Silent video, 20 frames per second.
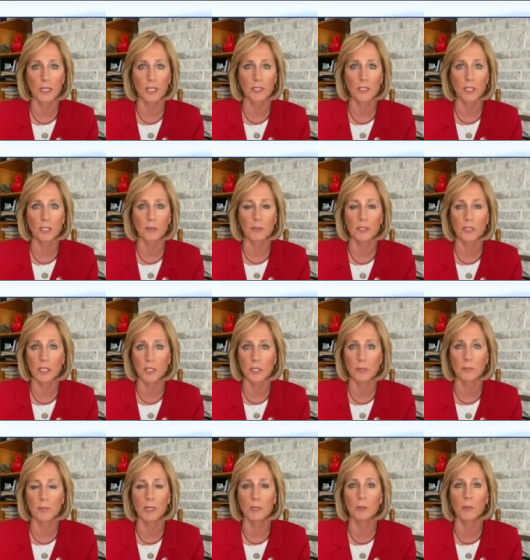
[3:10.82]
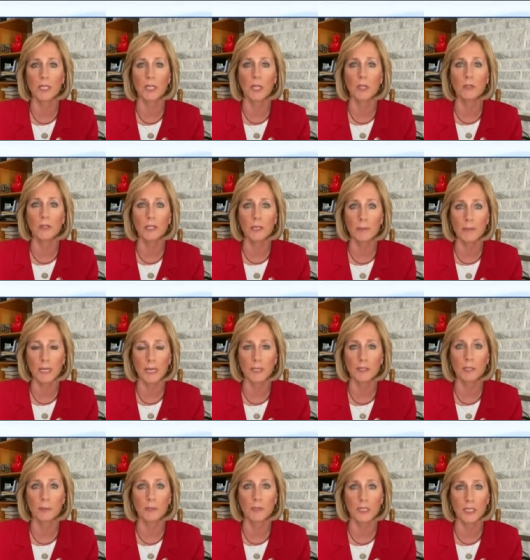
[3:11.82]
that doesn't mean we eliminate
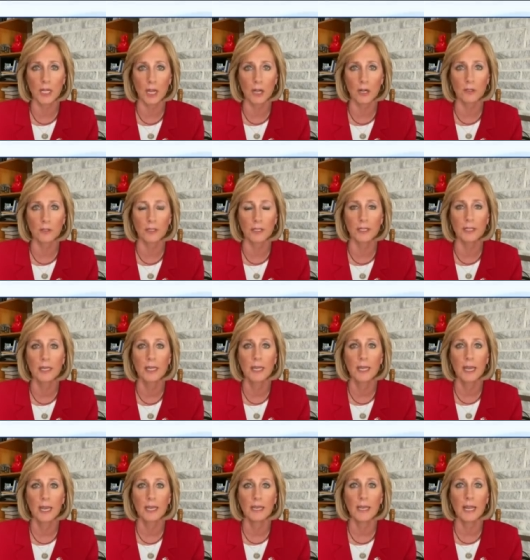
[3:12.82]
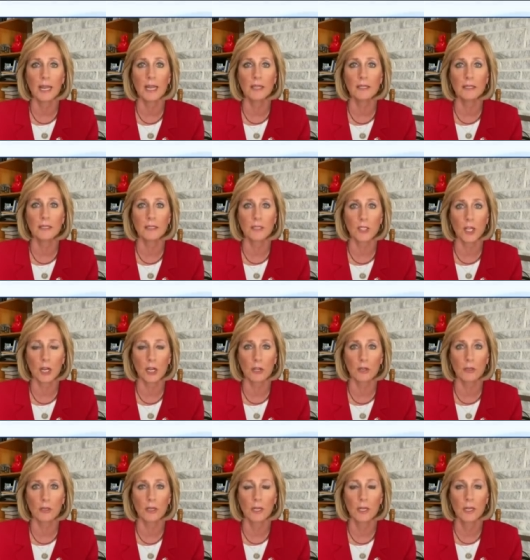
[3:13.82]
them entirely and end the
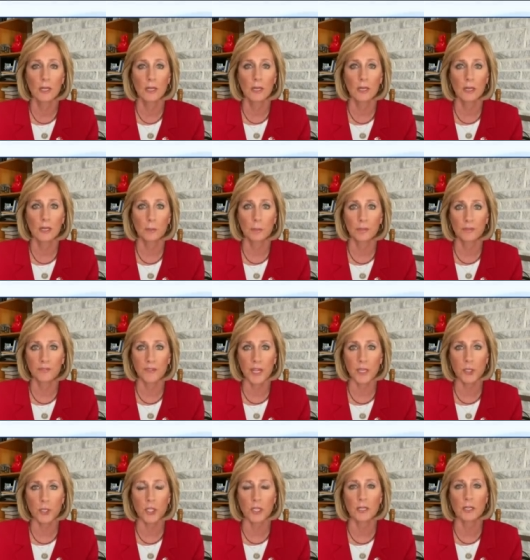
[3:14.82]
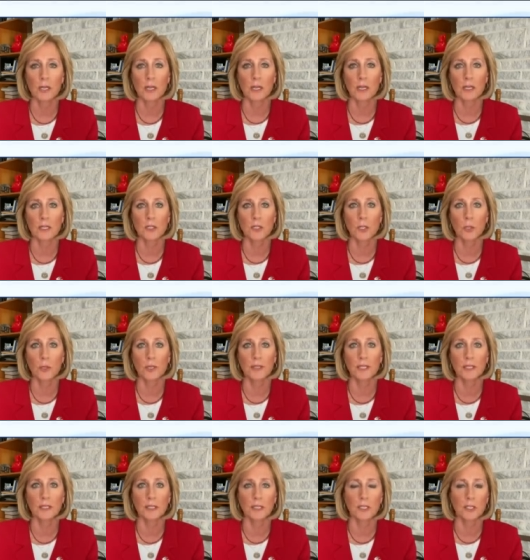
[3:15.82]
entire uh, profession uh, so i
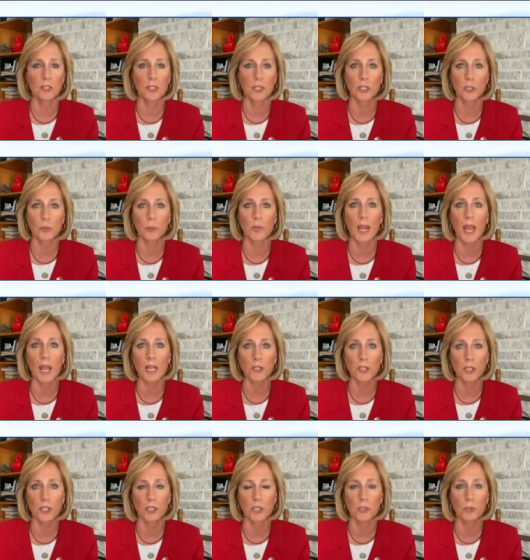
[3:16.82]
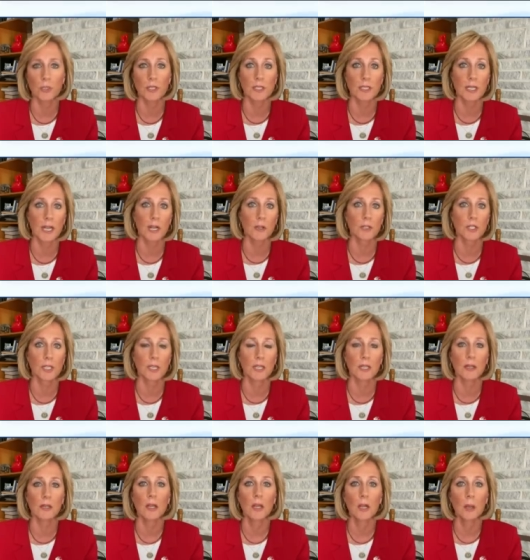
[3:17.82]
think these, this reaction to it is now
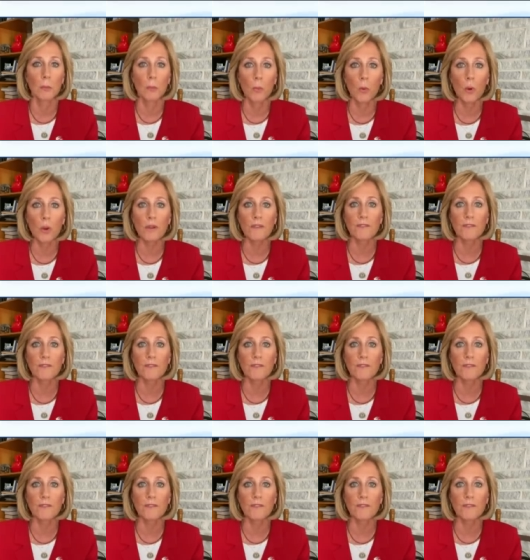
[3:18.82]
seeing more